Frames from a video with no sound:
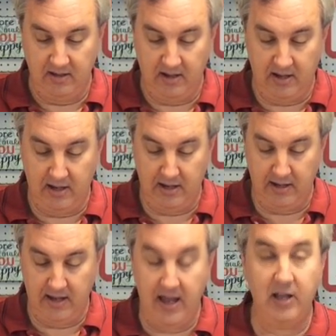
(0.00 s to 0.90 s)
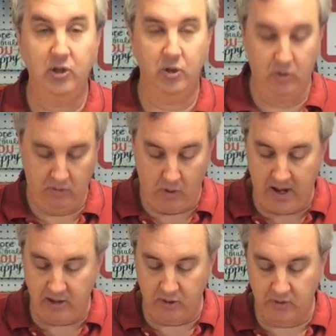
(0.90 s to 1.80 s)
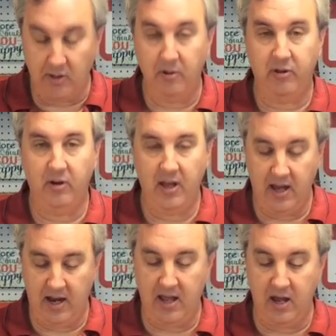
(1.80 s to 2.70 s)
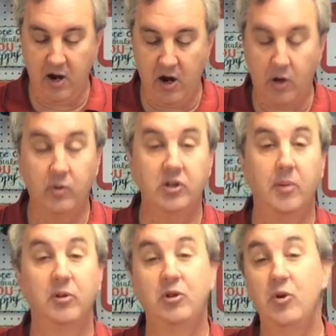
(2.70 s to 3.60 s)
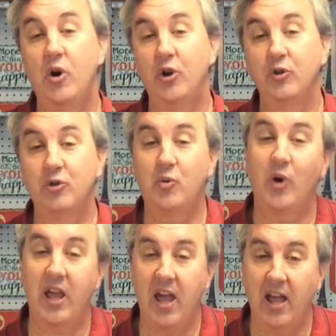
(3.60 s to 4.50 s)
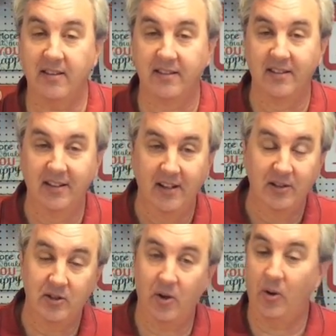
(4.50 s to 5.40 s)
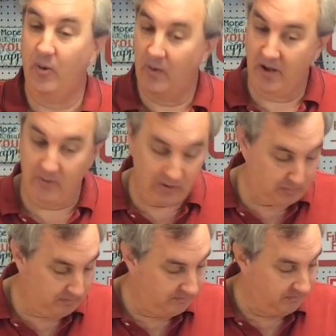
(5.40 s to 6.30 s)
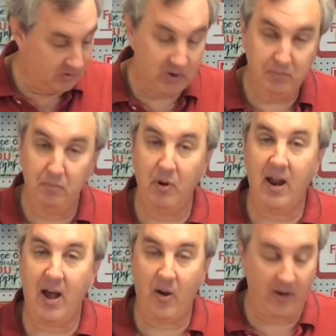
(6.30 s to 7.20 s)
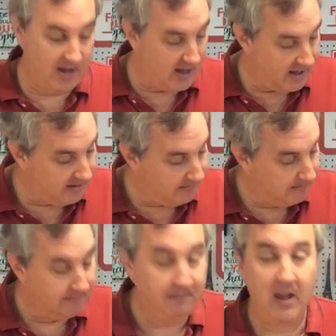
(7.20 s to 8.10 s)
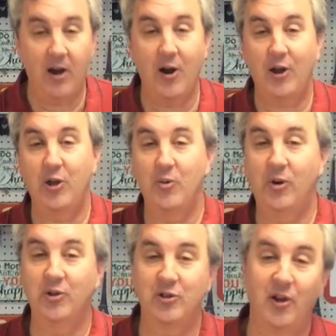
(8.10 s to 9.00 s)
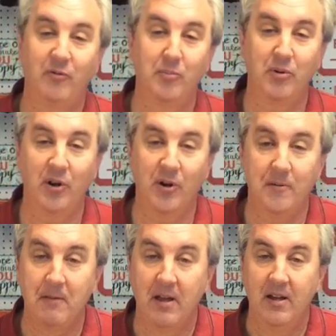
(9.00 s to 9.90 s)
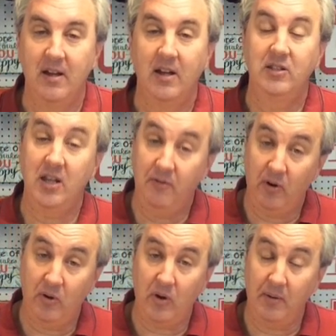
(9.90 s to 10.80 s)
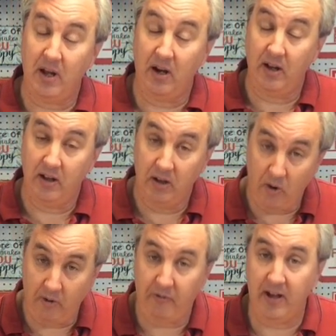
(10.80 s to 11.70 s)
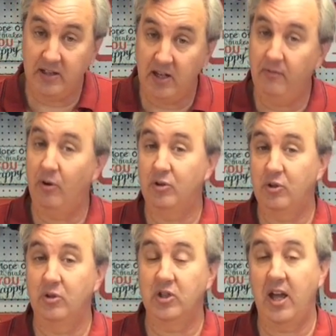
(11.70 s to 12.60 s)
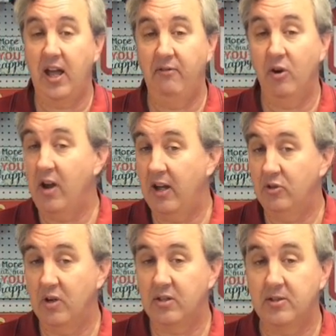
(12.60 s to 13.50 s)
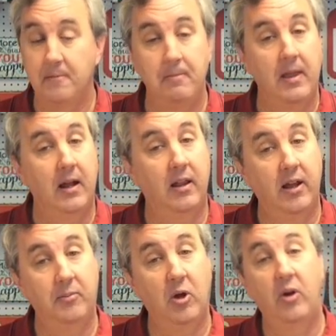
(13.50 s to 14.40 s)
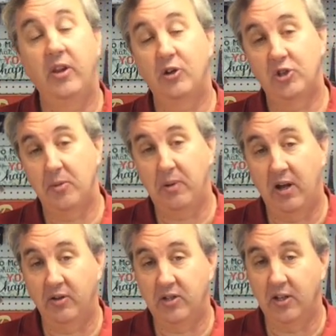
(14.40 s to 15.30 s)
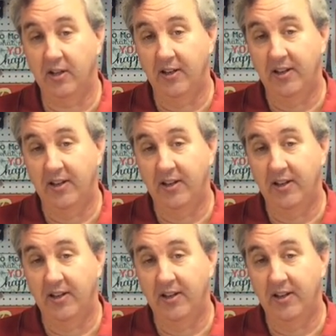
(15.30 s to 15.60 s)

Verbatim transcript: Andrew was number 38. Eric was number 228. So it was spread out, and Eric, you won yourself a printer. Tevo, I've got to notify Tevo as soon as I have your address. I'll let them know, and they'll ship it out to you.